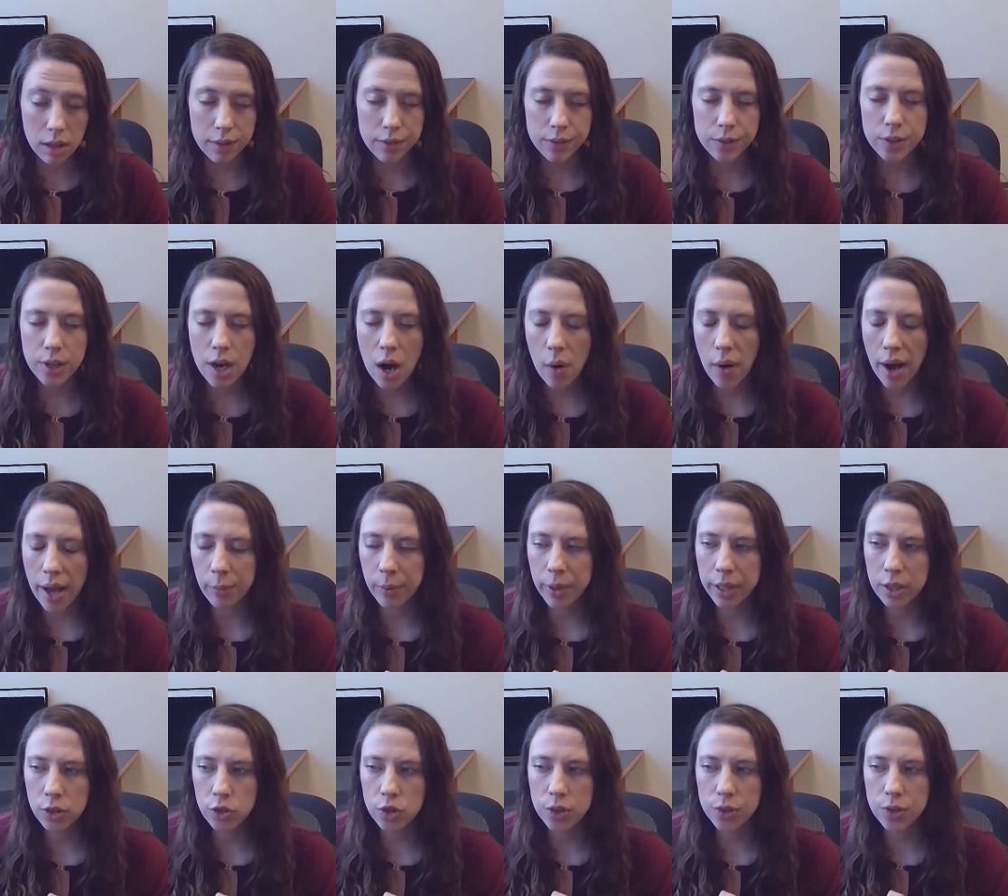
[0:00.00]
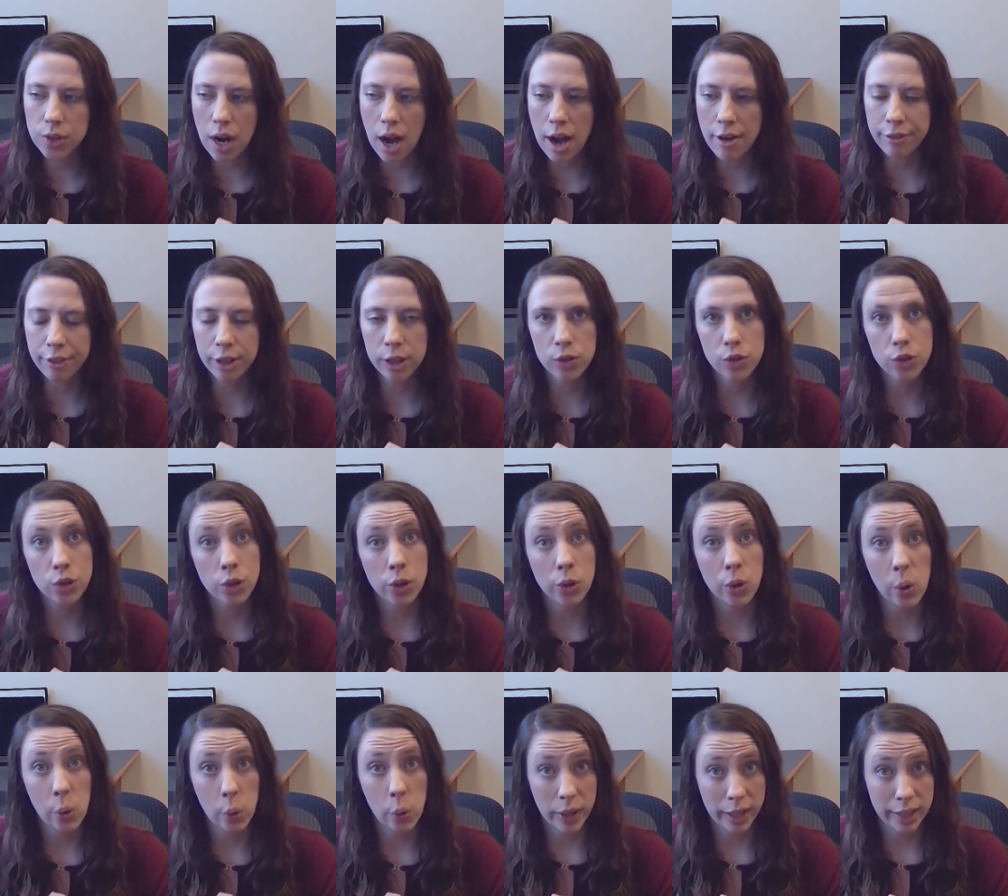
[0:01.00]
So I want to just offer
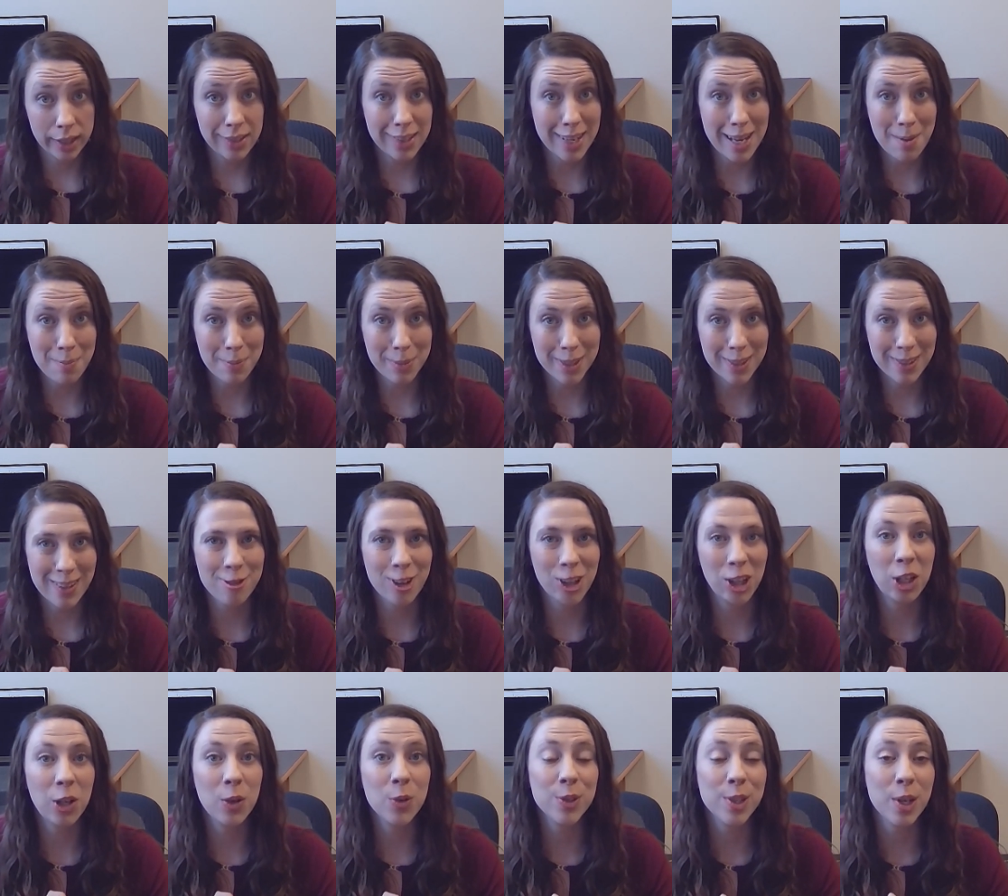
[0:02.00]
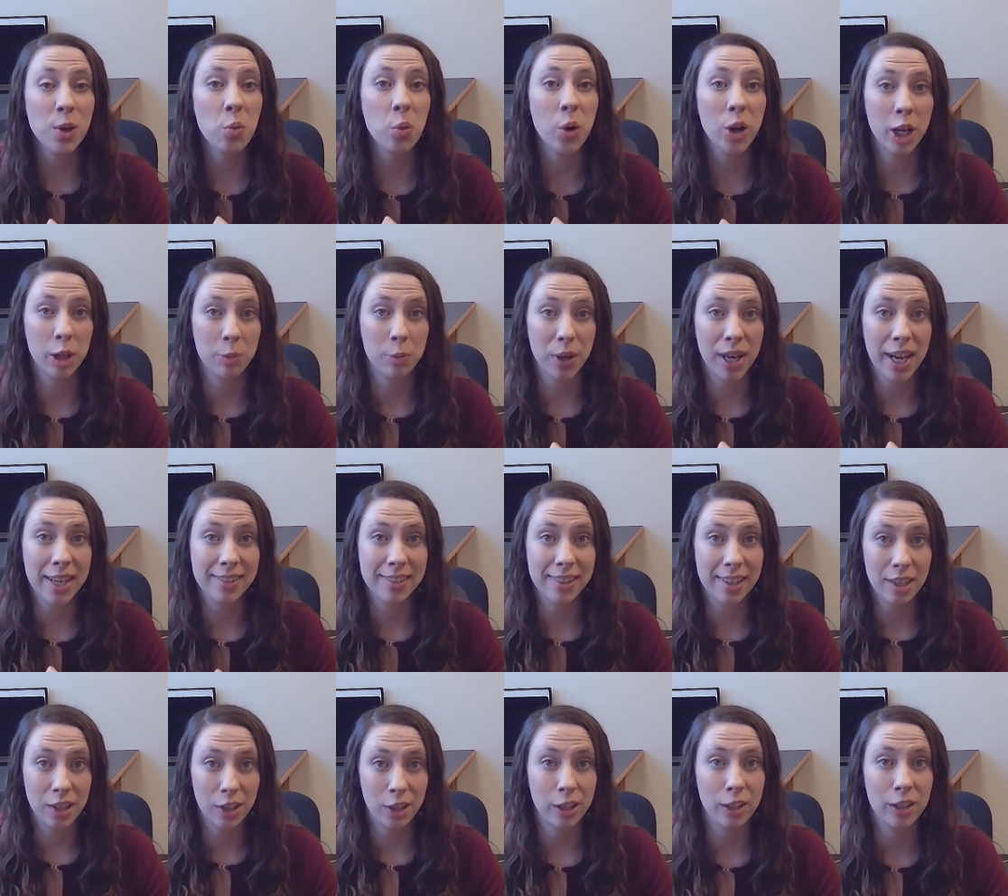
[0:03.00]
2 quick tips for using WordPress
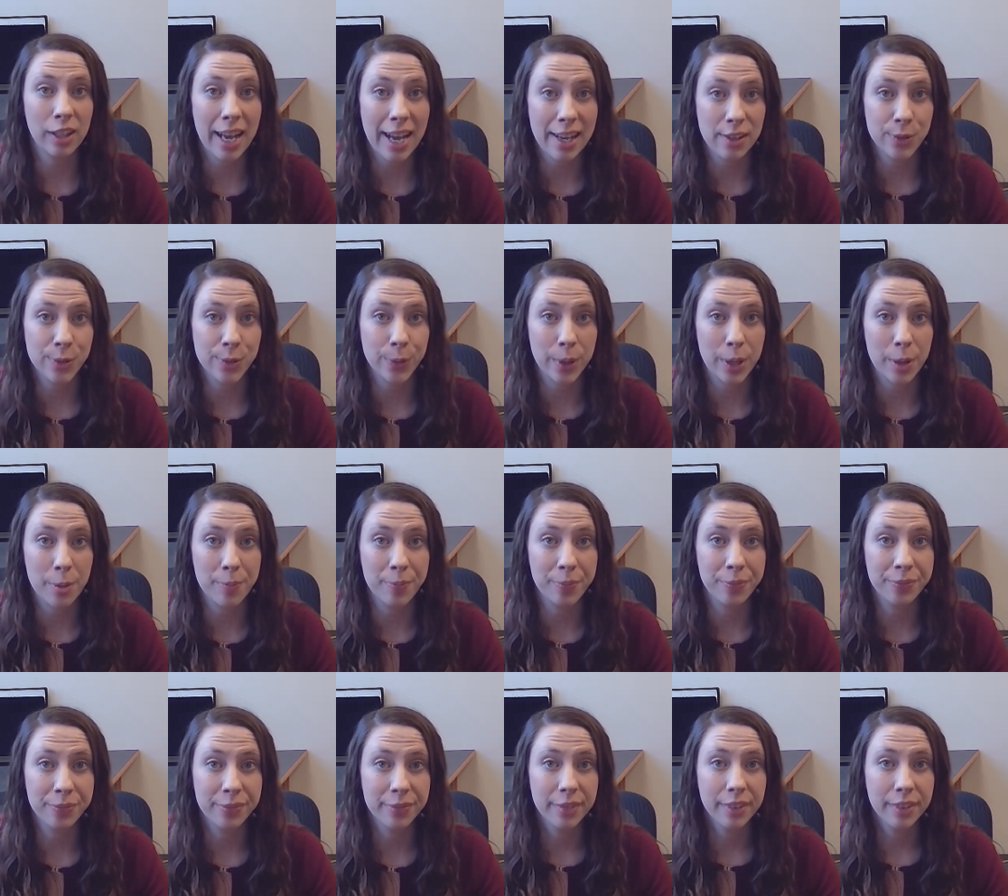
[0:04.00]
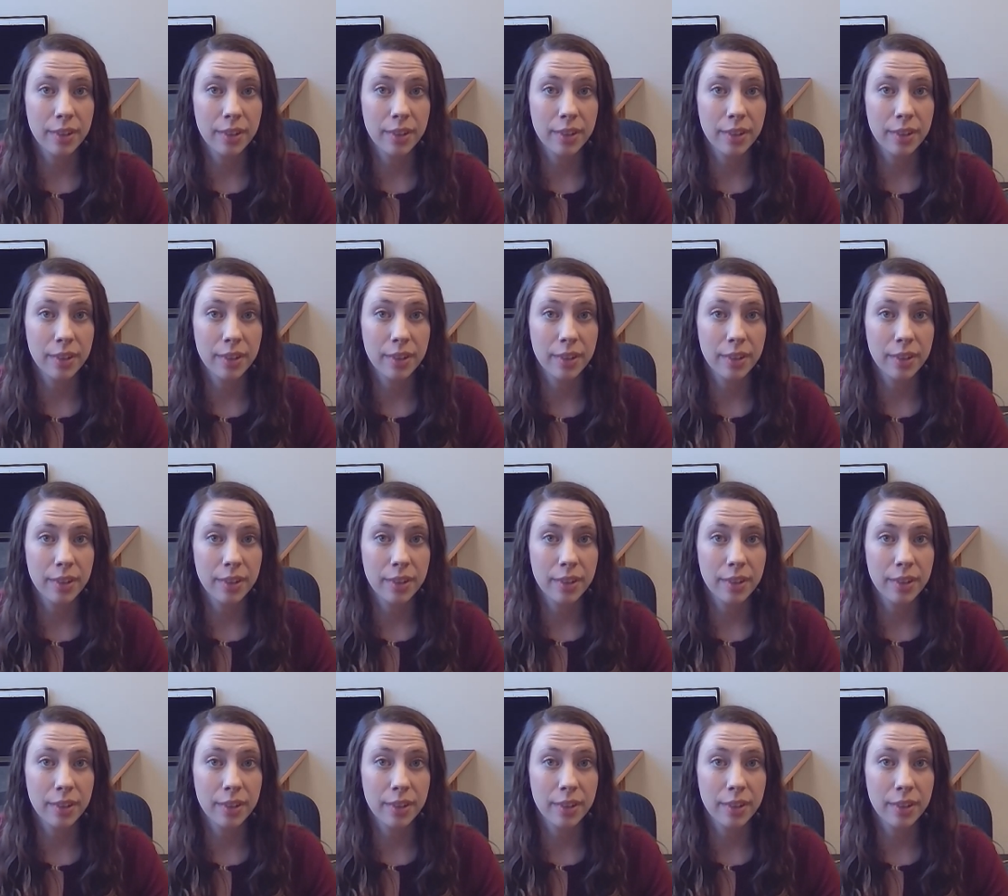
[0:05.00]
in your classroom.